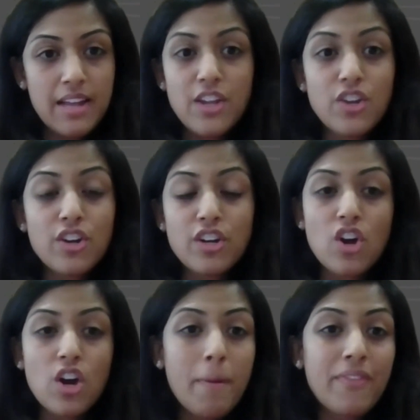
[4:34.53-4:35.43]
you're going to
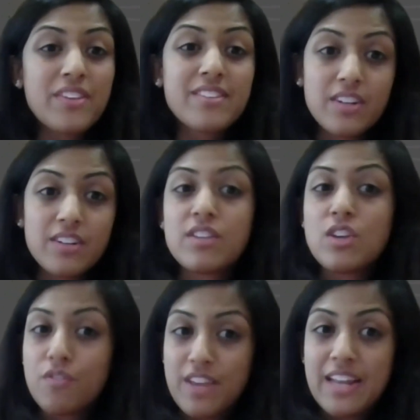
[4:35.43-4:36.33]
talk about the skills that
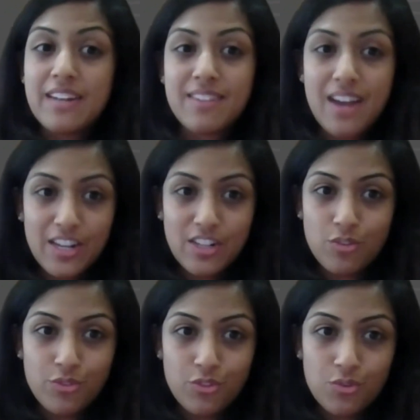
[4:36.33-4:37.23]
you've gained as a high
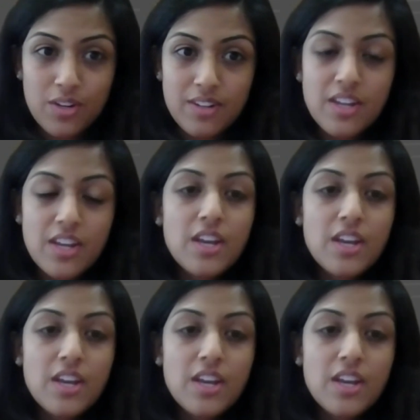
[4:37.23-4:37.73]
school student.